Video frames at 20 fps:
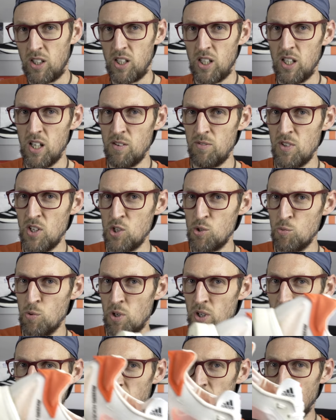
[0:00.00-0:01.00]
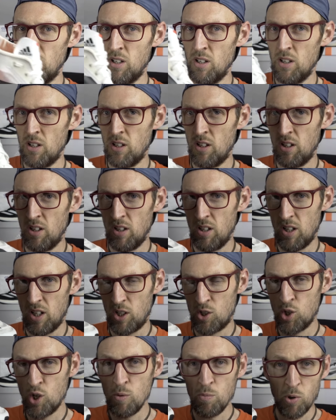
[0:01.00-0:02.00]
going to give this one
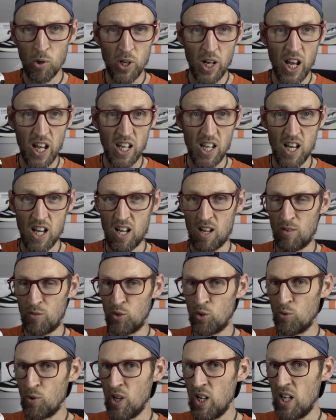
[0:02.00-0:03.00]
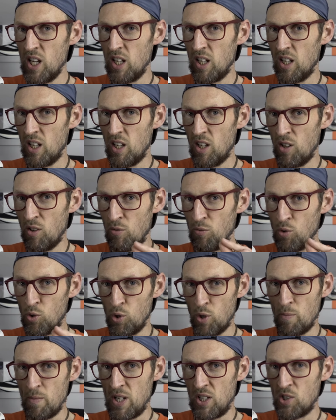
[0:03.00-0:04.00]
a 2.8 out of 3
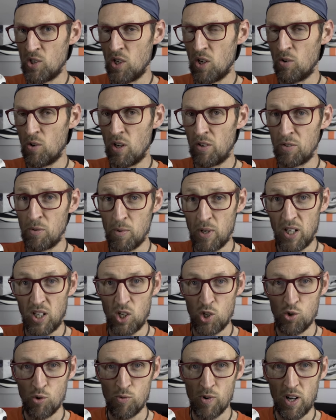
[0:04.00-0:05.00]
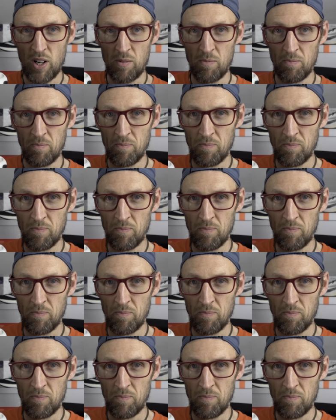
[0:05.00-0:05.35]
for the midsole after my initial run.